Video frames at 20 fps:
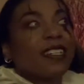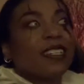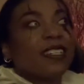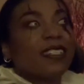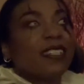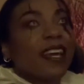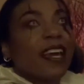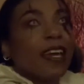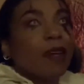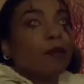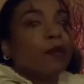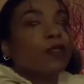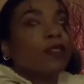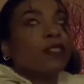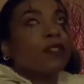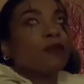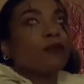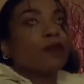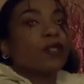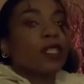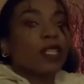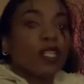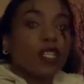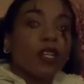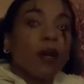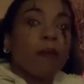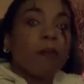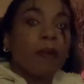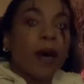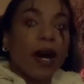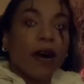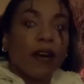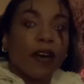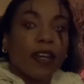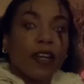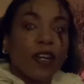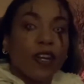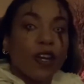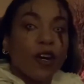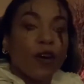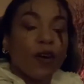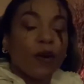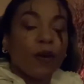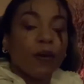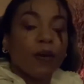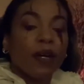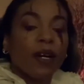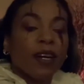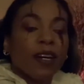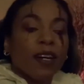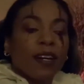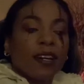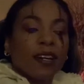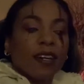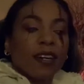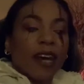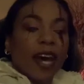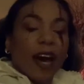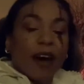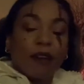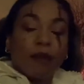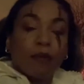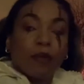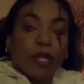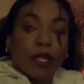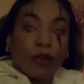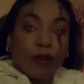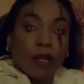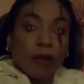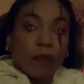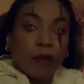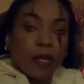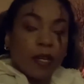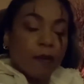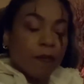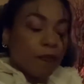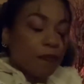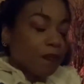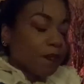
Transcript: is able to really jump out and know how to be creepy,